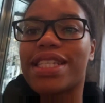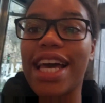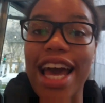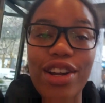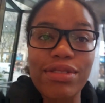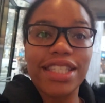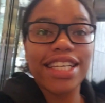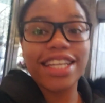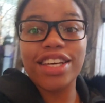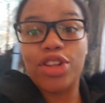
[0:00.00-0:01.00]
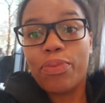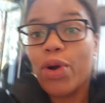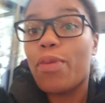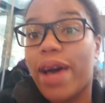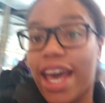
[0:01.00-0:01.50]
was like, I don't see any of the
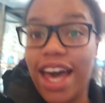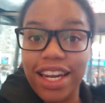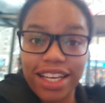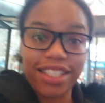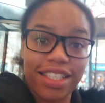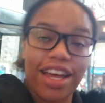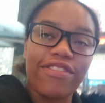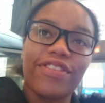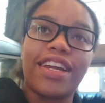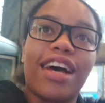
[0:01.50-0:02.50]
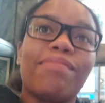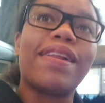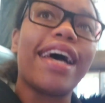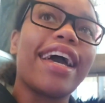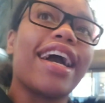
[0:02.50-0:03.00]
probiotic stuff. And I'm
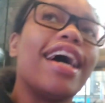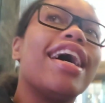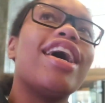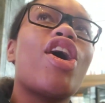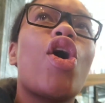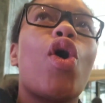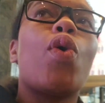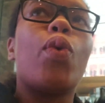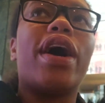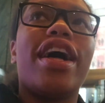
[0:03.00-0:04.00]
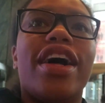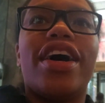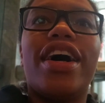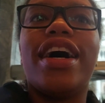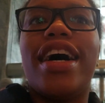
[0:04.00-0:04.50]
like,
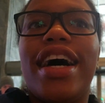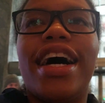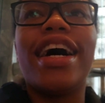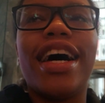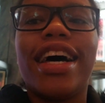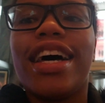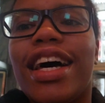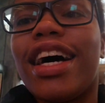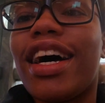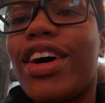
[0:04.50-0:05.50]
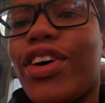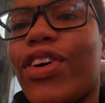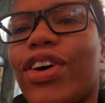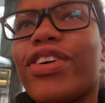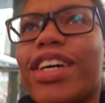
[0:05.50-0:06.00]
well,
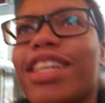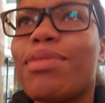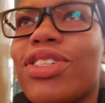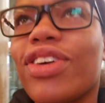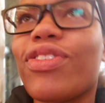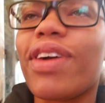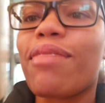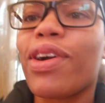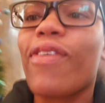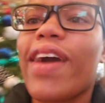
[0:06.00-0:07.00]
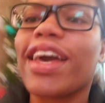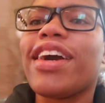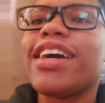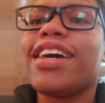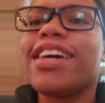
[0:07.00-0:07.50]
uh-oh, hold on, let me show you where I'm going.